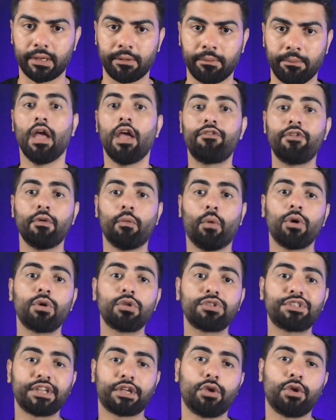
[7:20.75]
If you want to
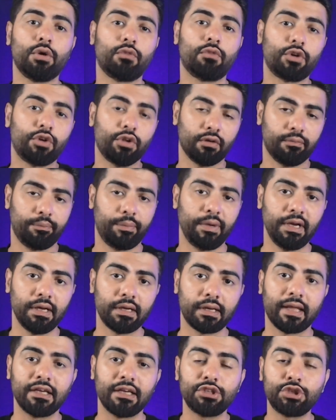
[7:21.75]
secure what you have built
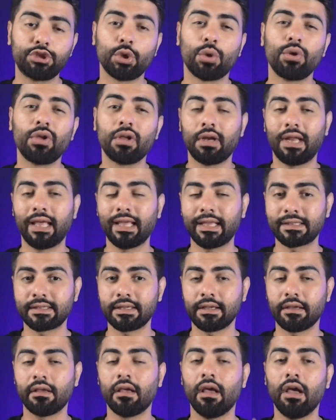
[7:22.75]
and ensure your legacy,